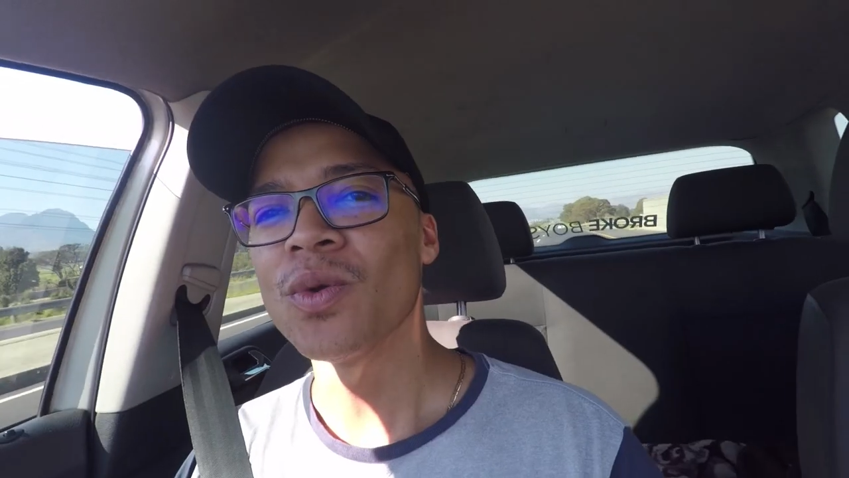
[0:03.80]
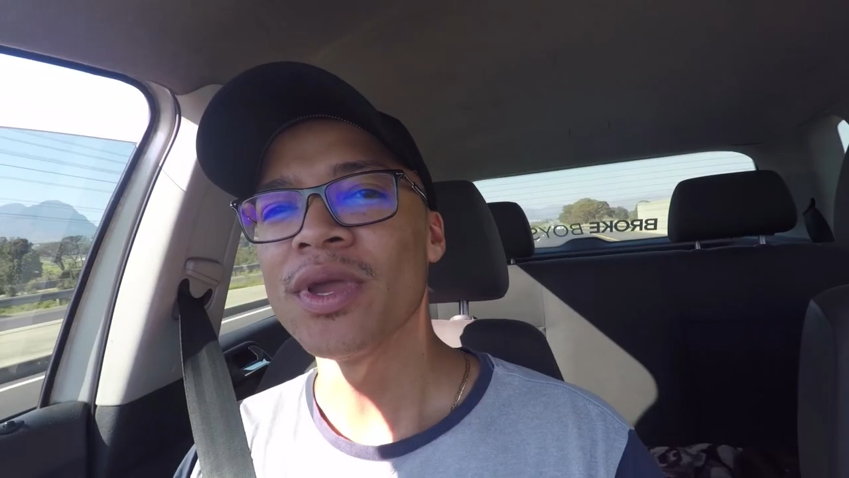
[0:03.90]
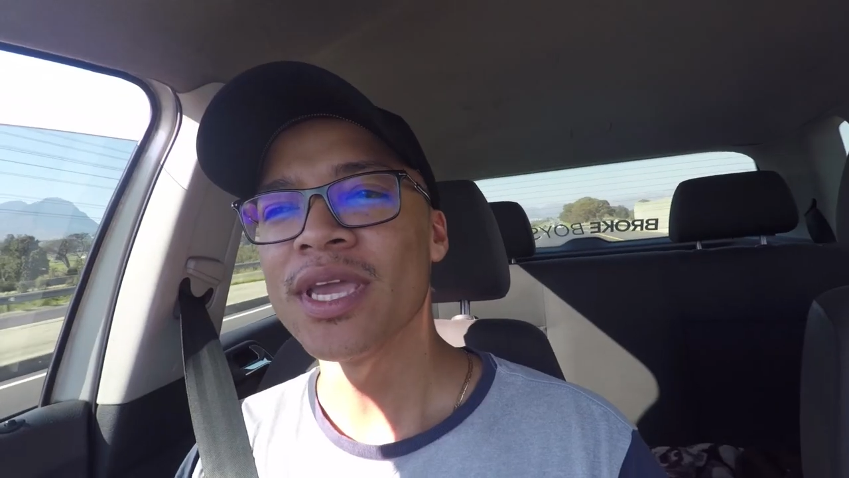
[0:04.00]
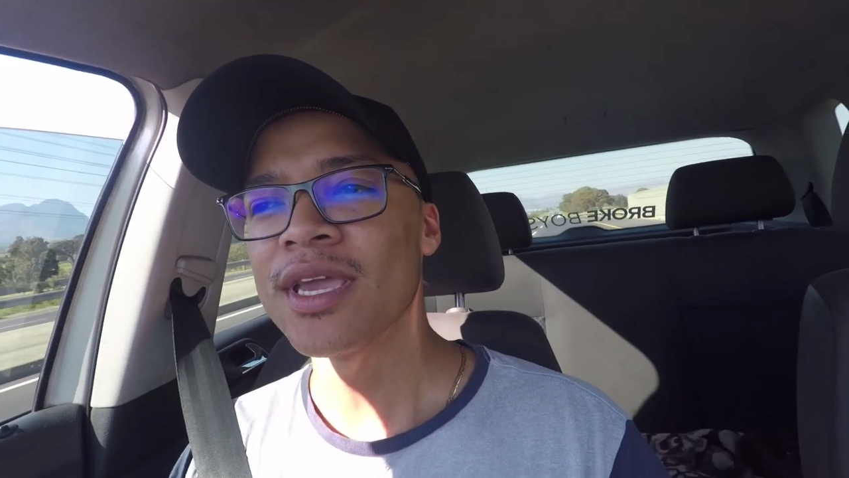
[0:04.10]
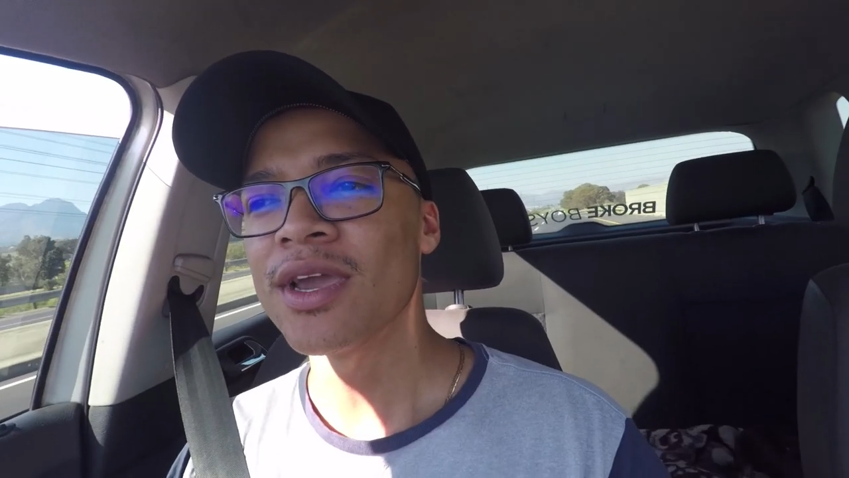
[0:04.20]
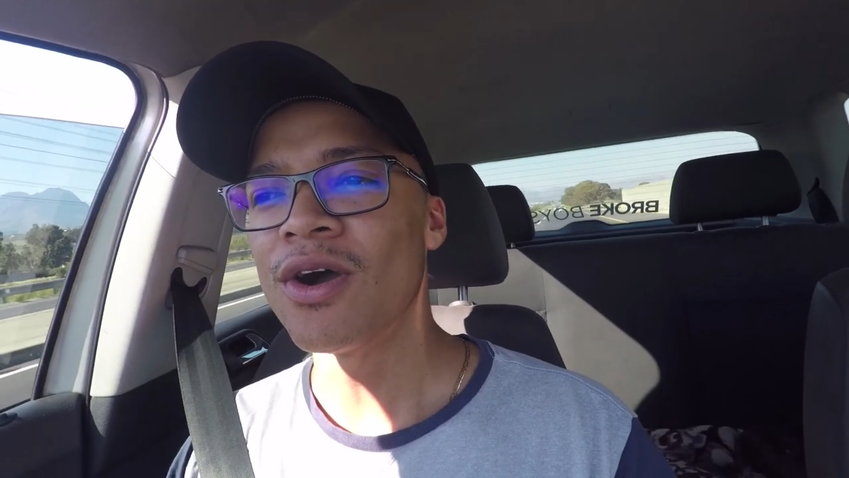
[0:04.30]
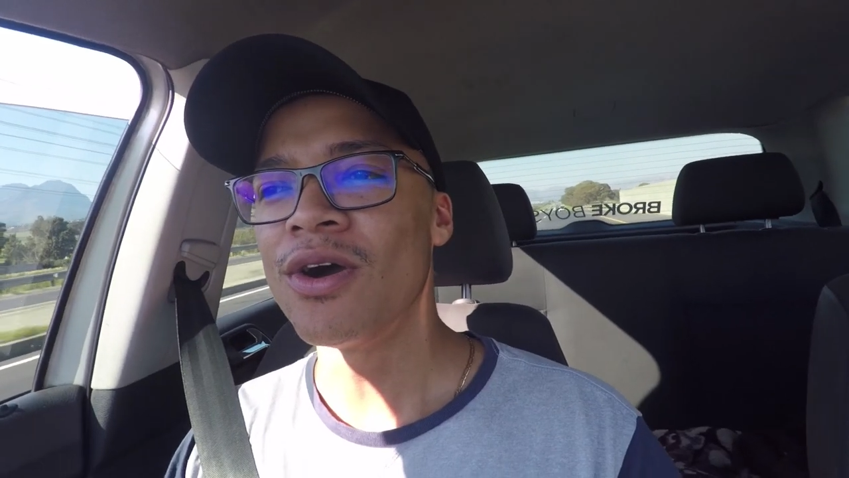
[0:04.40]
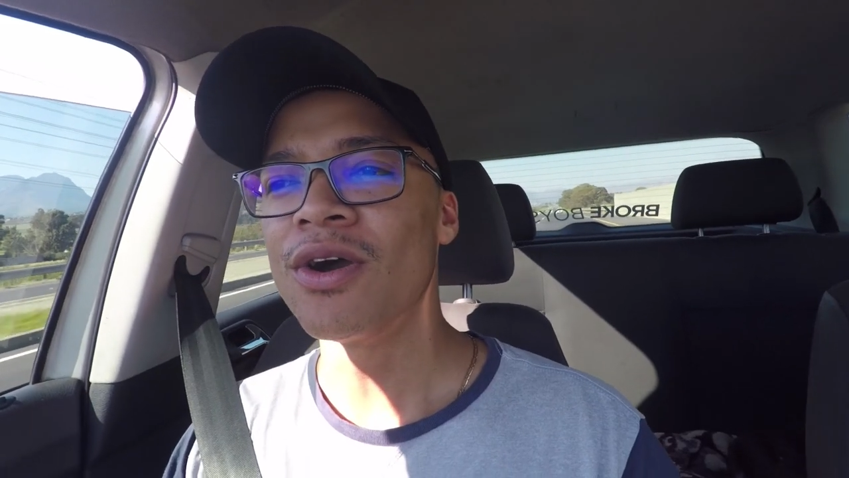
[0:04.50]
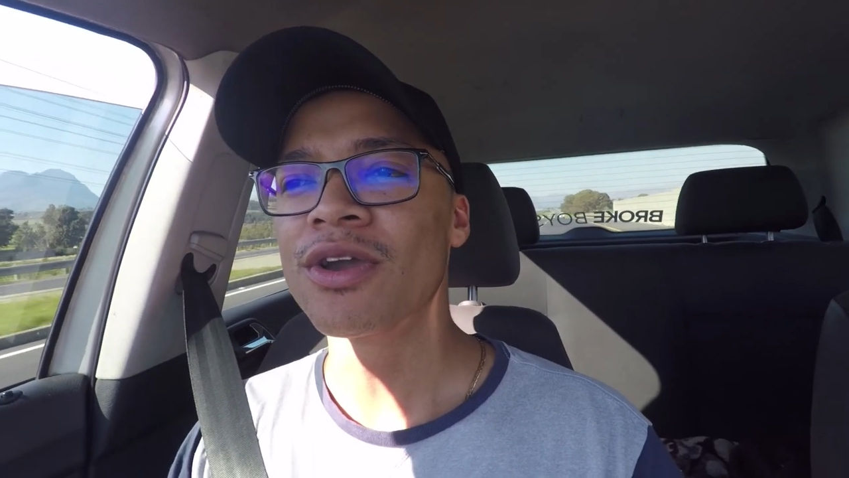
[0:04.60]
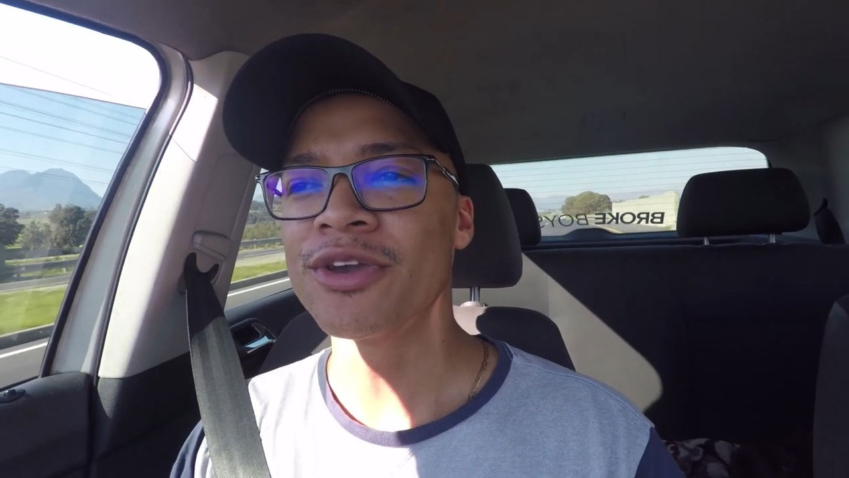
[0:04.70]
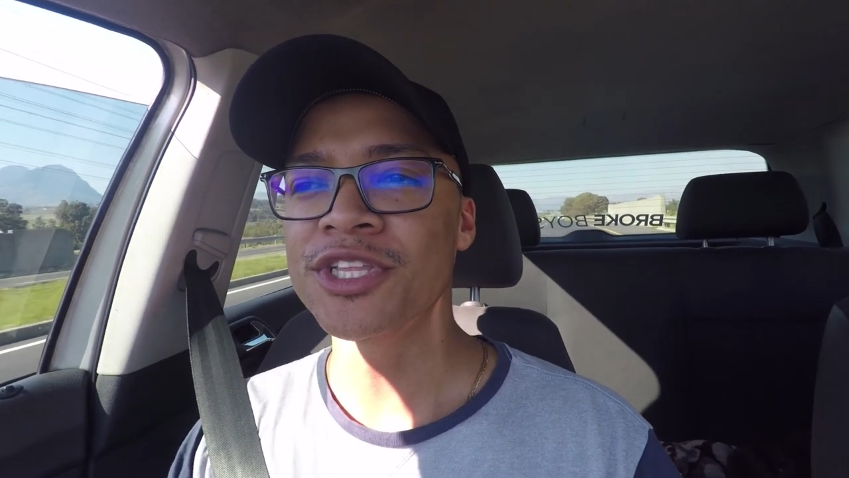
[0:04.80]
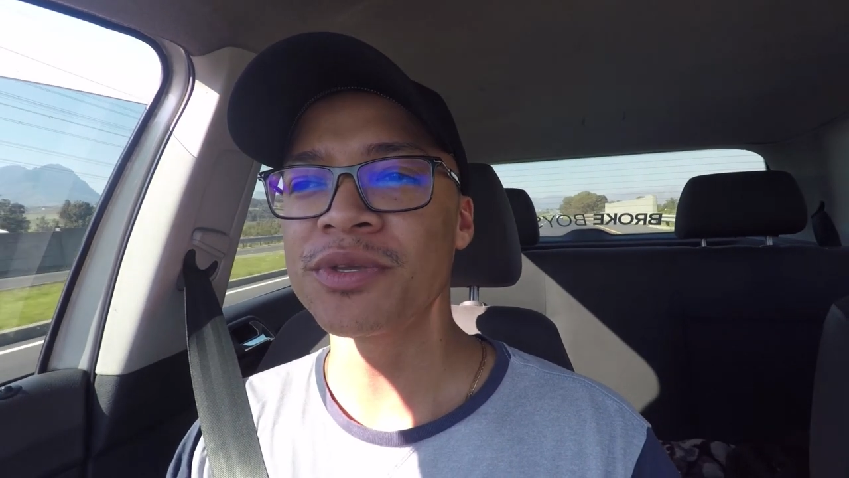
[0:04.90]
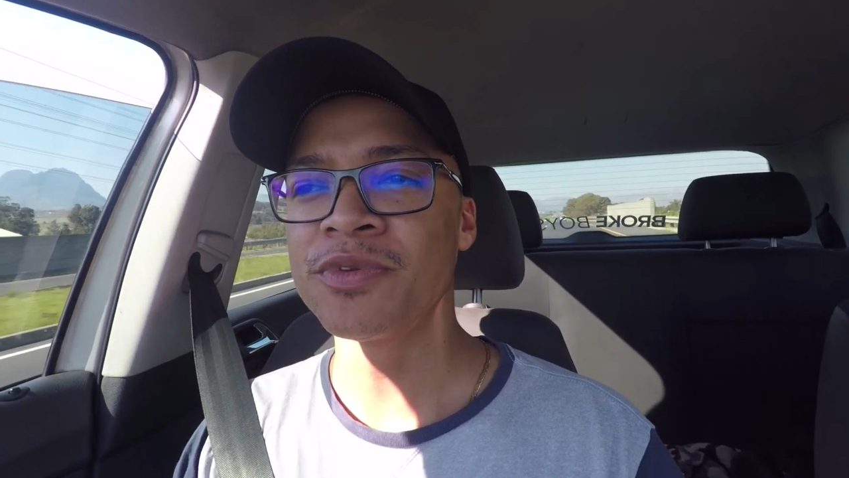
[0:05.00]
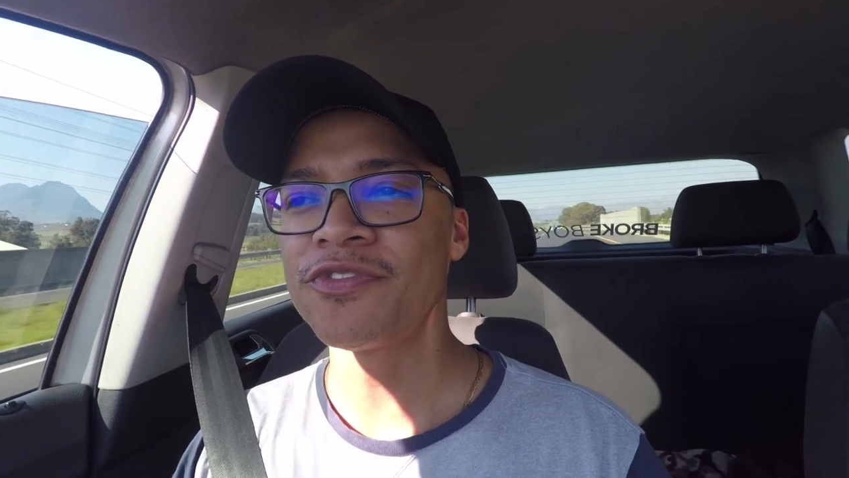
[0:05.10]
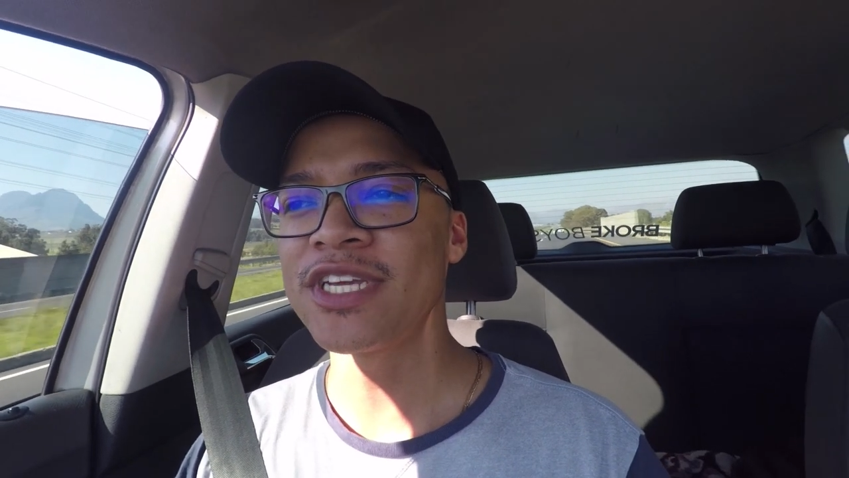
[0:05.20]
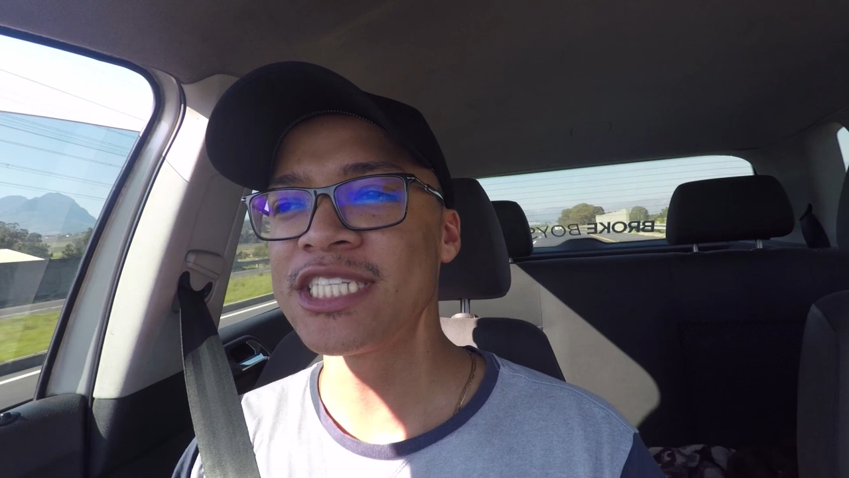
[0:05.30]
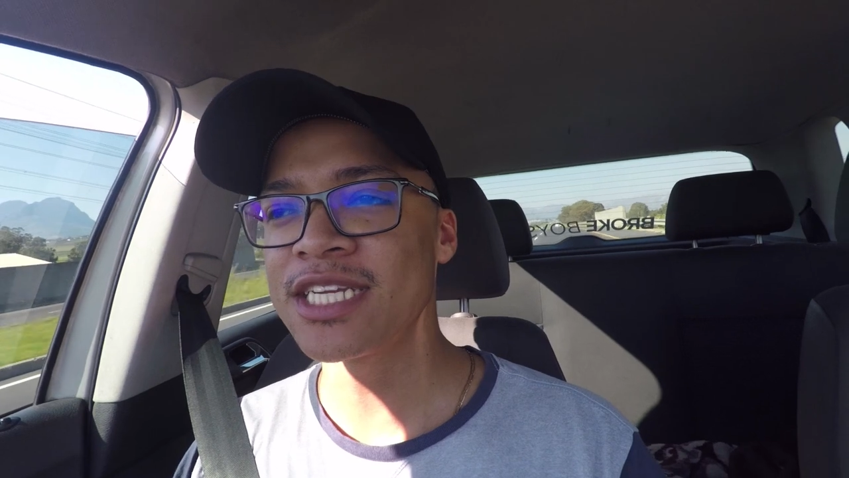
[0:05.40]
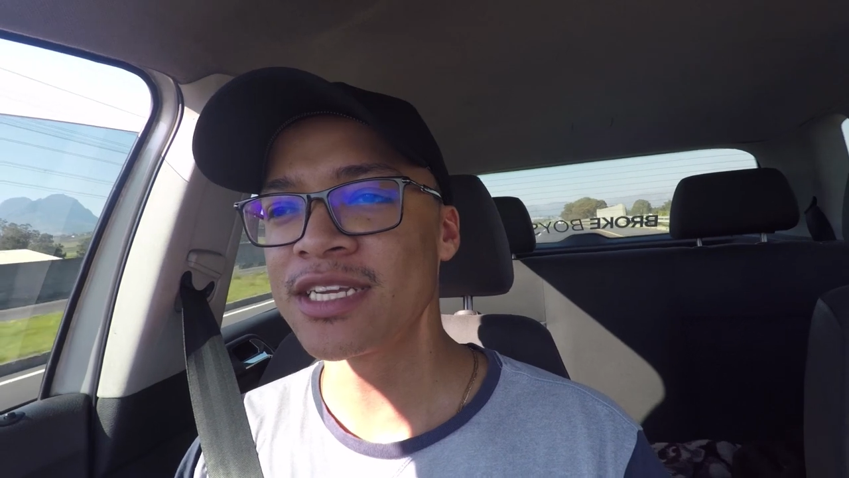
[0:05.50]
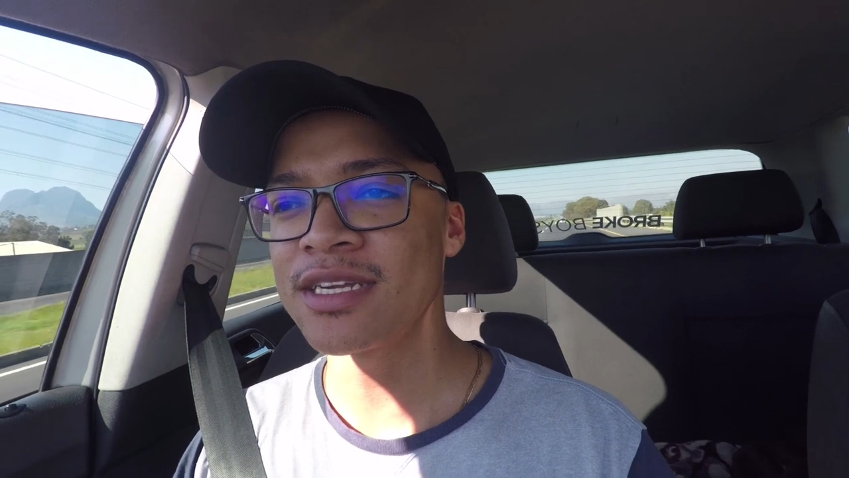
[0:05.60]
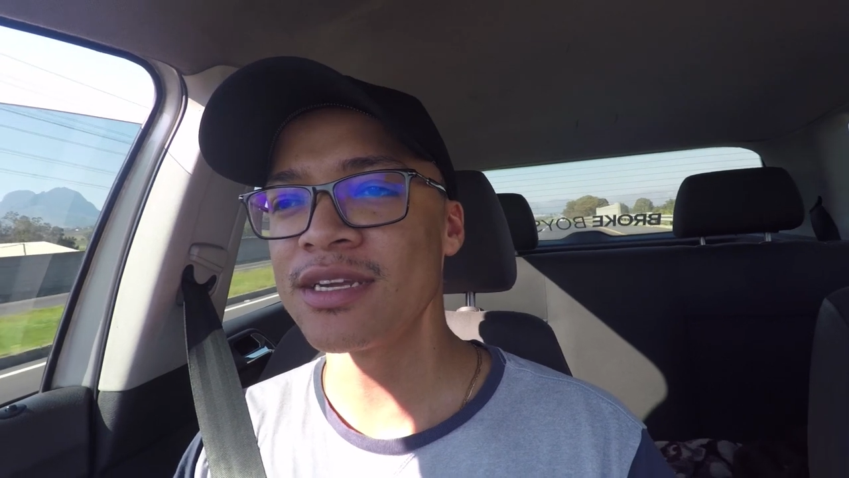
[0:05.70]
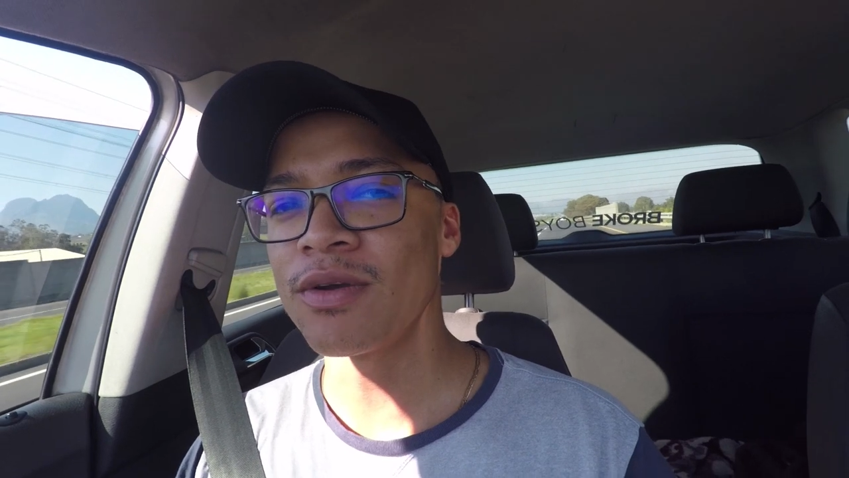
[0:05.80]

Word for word: We are going to be fetching,